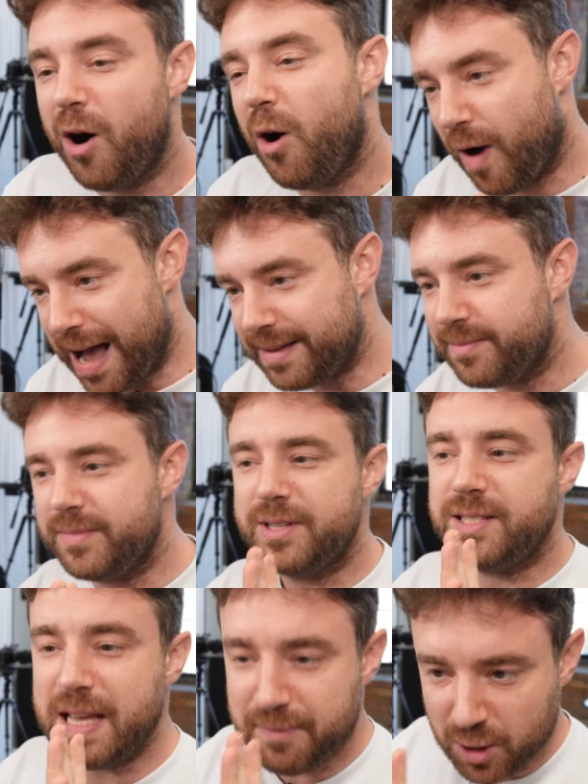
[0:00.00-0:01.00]
All right.
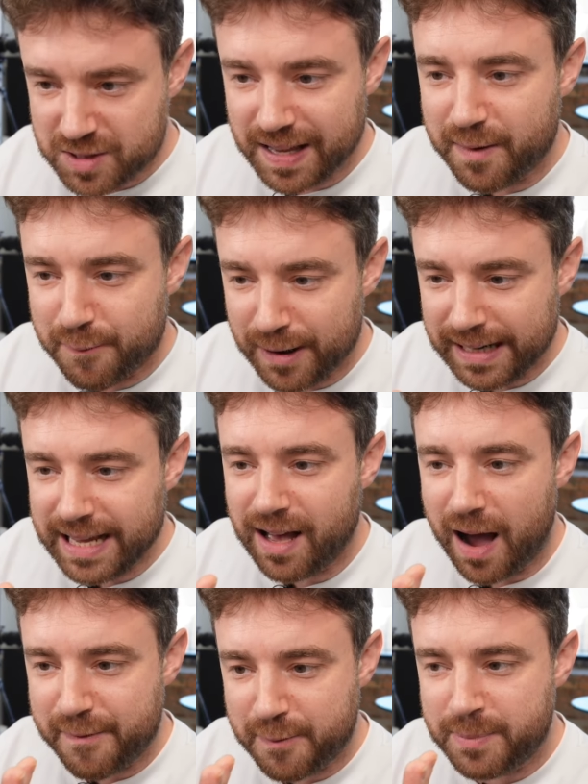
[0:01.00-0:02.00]
Steve looks like the friendly
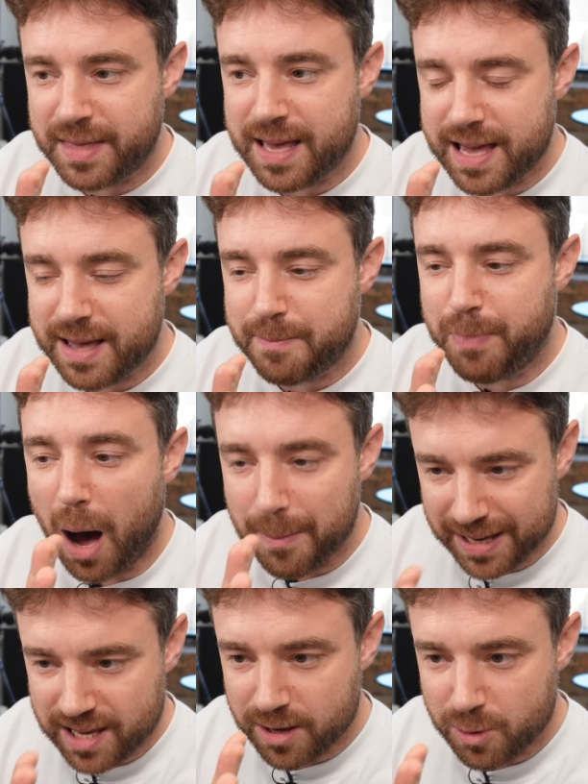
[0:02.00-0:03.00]
guy from the
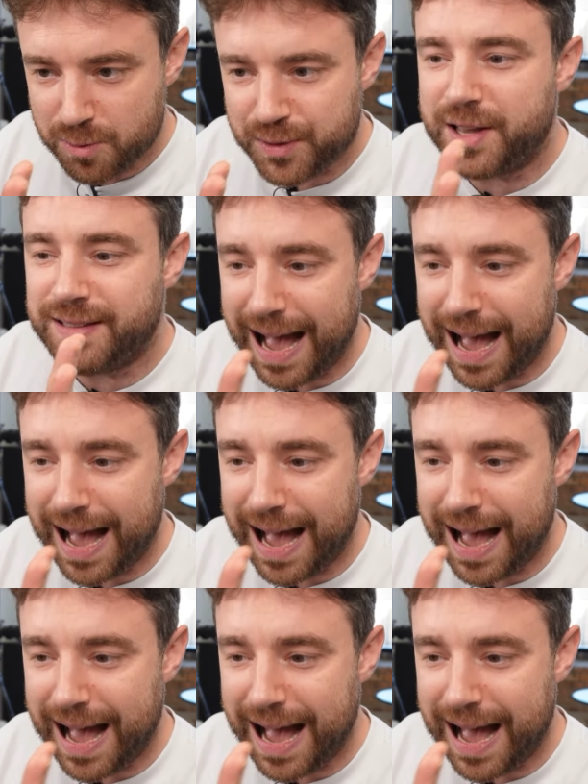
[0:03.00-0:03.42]
barbecue that your